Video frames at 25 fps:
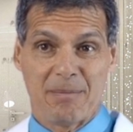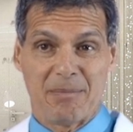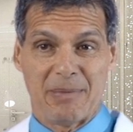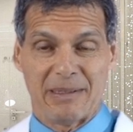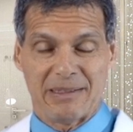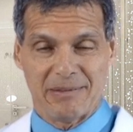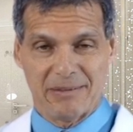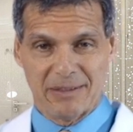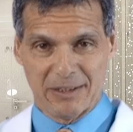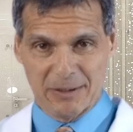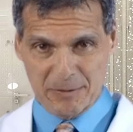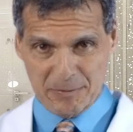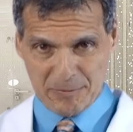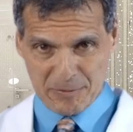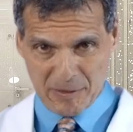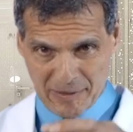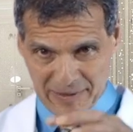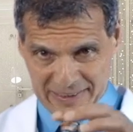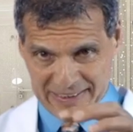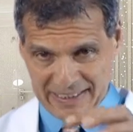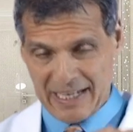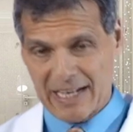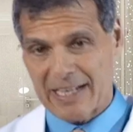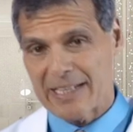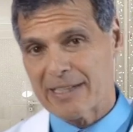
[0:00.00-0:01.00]
But there are
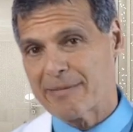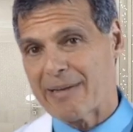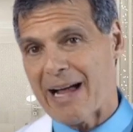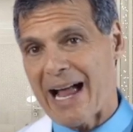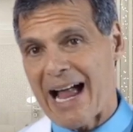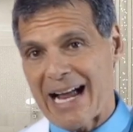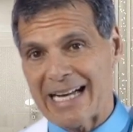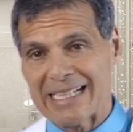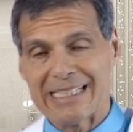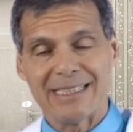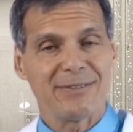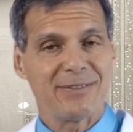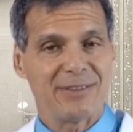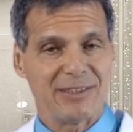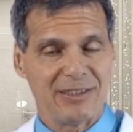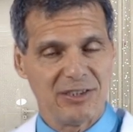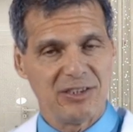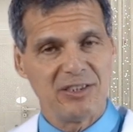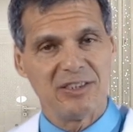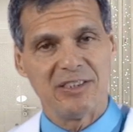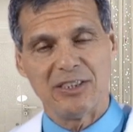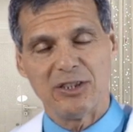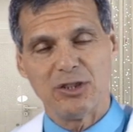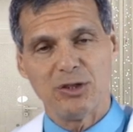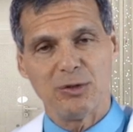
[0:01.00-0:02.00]
probably other active
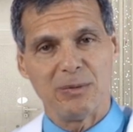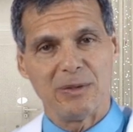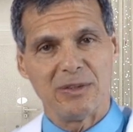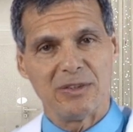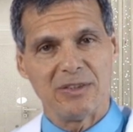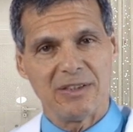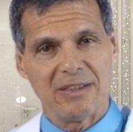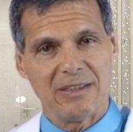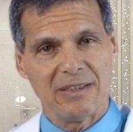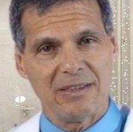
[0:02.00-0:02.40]
constituents